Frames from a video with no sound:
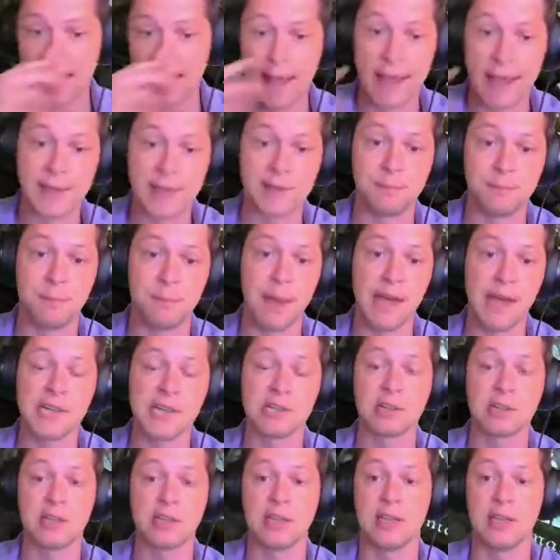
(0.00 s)

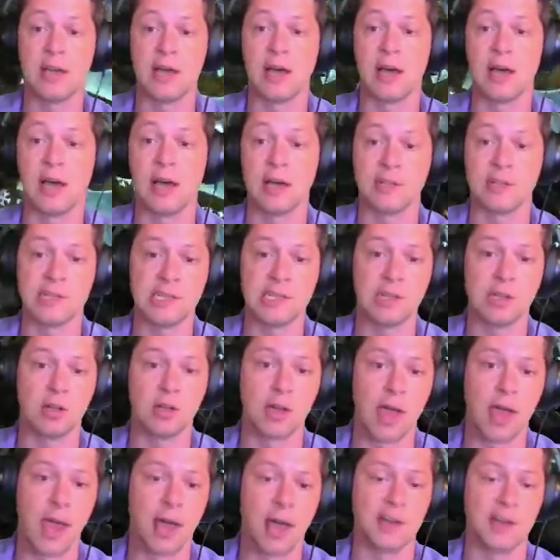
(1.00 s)
Especially a single
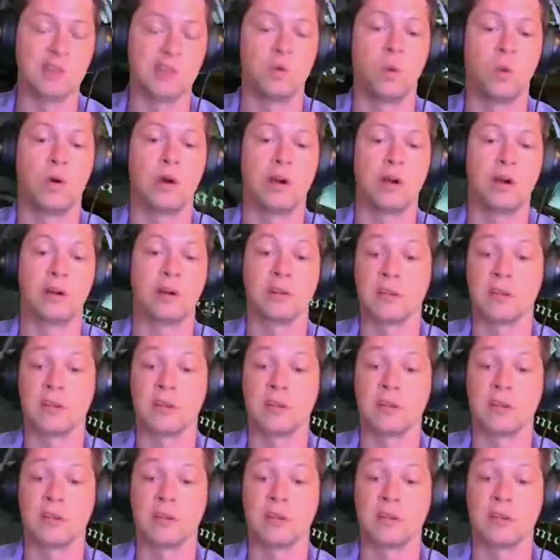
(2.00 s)
Chaos Warrior,